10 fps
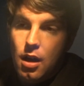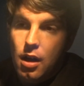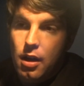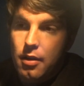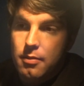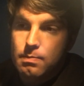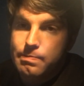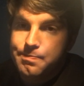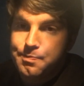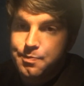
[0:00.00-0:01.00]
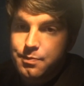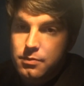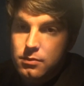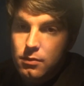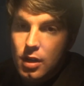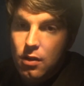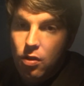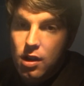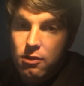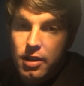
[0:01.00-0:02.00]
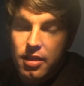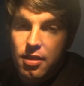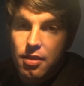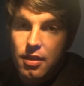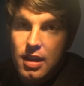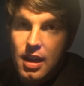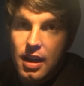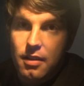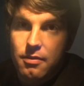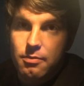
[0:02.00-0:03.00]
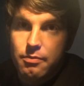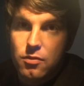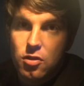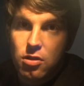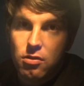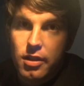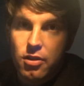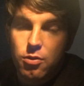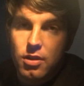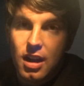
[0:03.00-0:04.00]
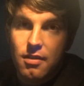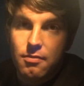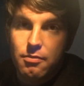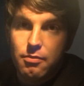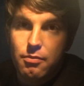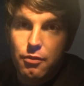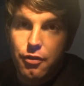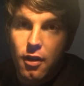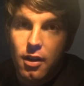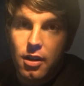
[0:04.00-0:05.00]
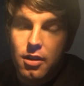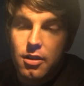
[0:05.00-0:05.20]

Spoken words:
Luckily the toolies were not far,